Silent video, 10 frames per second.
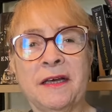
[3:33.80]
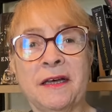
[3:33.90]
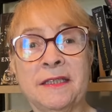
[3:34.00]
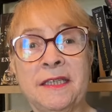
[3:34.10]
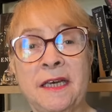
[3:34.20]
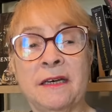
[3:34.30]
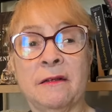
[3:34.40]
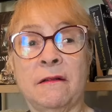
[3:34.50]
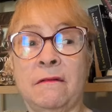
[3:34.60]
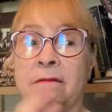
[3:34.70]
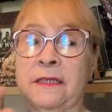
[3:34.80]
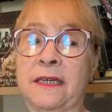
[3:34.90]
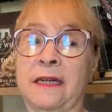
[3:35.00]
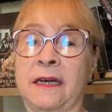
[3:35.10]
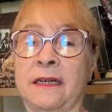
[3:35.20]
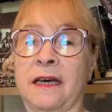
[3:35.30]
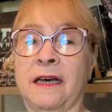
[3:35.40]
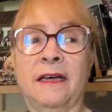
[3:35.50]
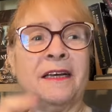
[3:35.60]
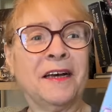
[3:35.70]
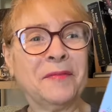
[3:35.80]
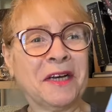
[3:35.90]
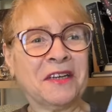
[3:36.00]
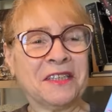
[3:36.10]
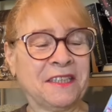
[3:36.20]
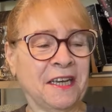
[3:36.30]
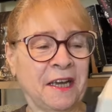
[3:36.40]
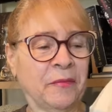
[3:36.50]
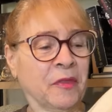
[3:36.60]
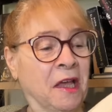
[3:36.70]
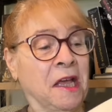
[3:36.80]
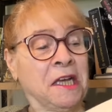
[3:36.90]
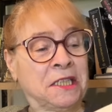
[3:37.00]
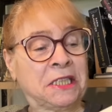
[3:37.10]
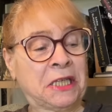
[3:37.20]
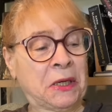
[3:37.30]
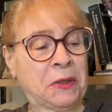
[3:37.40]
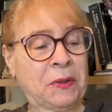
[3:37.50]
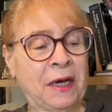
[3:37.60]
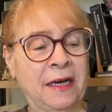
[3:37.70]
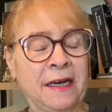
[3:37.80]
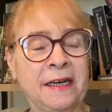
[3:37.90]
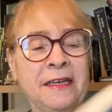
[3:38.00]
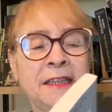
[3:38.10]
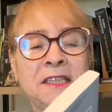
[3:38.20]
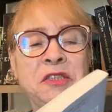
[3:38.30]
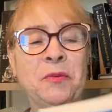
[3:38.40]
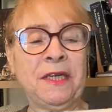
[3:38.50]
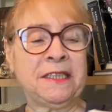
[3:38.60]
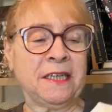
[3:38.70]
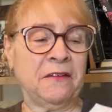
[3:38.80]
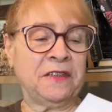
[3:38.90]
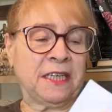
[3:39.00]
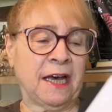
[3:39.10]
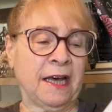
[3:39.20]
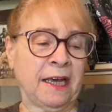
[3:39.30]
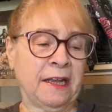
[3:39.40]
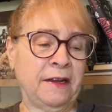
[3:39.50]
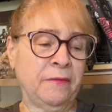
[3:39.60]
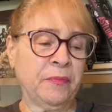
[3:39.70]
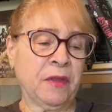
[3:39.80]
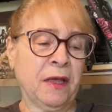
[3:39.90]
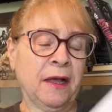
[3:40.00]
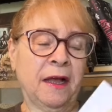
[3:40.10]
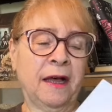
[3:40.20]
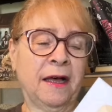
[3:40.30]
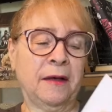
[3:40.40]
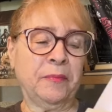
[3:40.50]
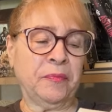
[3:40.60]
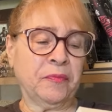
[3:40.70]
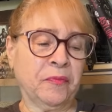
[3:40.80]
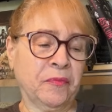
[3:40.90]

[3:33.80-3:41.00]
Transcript: until da-da-da, I'm not gonna say. So The Sweet Dove Died, of